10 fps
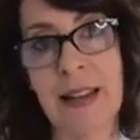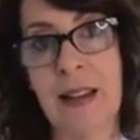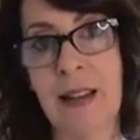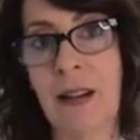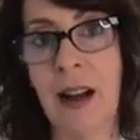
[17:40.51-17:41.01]

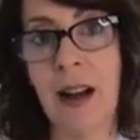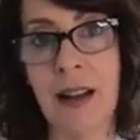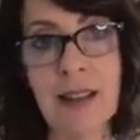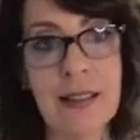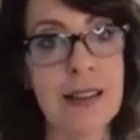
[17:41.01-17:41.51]
now
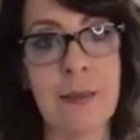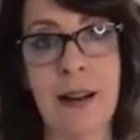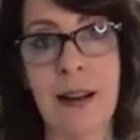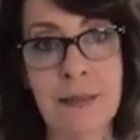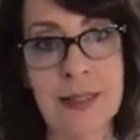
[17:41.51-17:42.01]
that
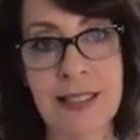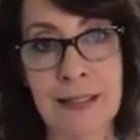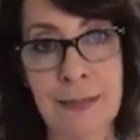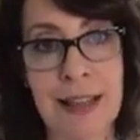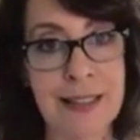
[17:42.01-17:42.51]
I'm home
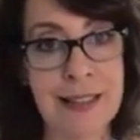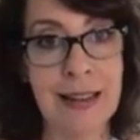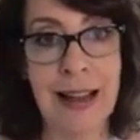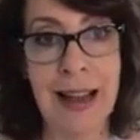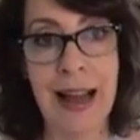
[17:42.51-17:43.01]
so
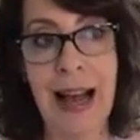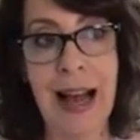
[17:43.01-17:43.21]
much,